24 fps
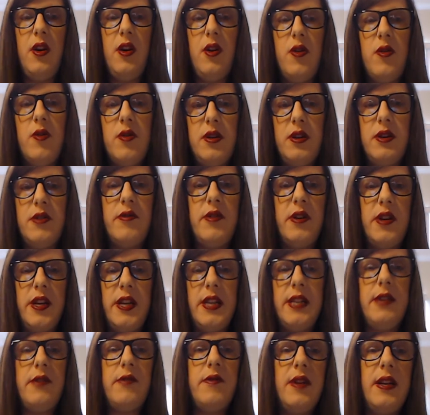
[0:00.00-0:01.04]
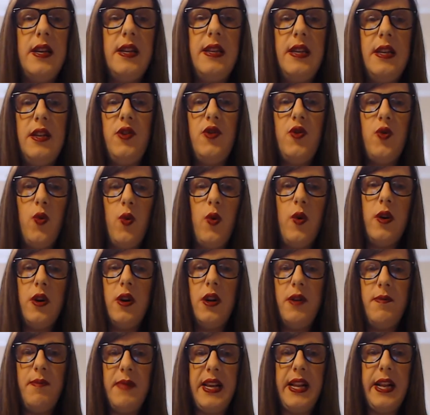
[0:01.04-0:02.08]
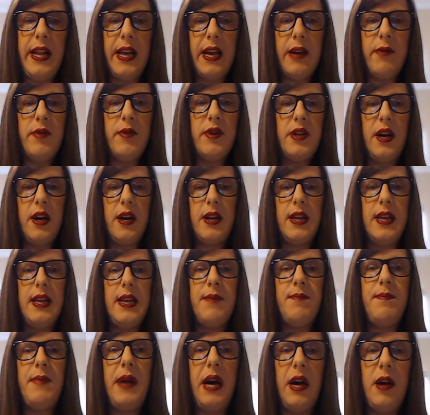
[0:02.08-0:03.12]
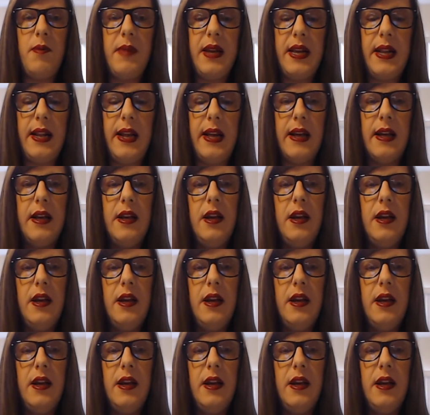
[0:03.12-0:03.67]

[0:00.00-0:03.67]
or is oriented toward media. We're talking about media.